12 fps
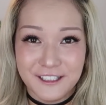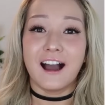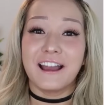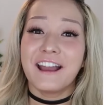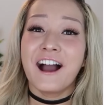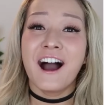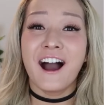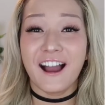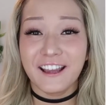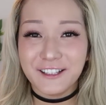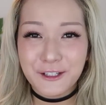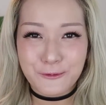I
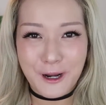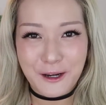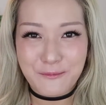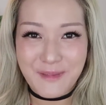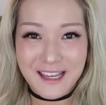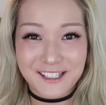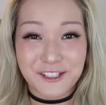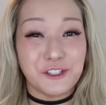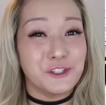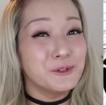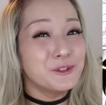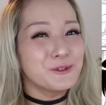highly recommend it.
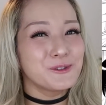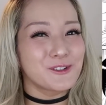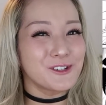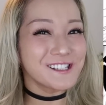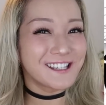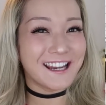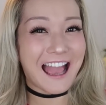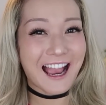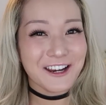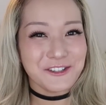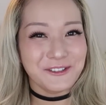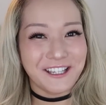New users can
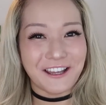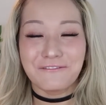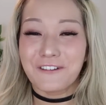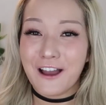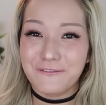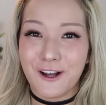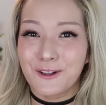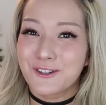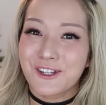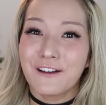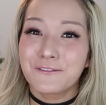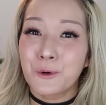actually get
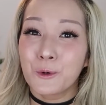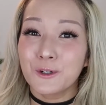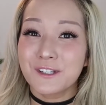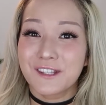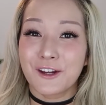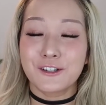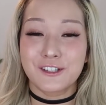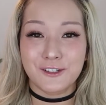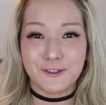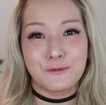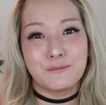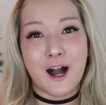$5 off tour towards their
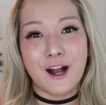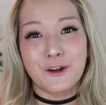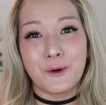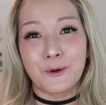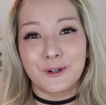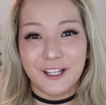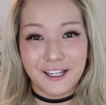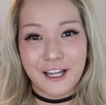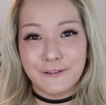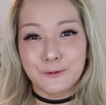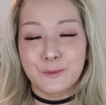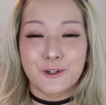digital manga or light
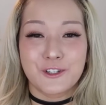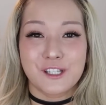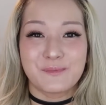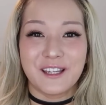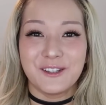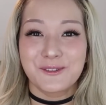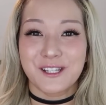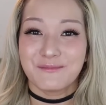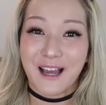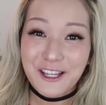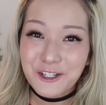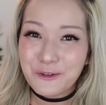novel purchase by using
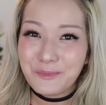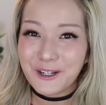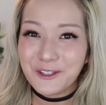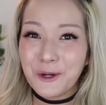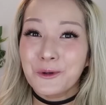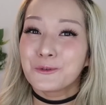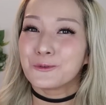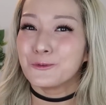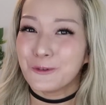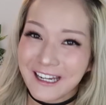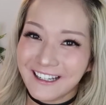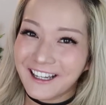my coupon code
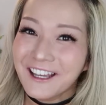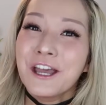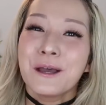REINA.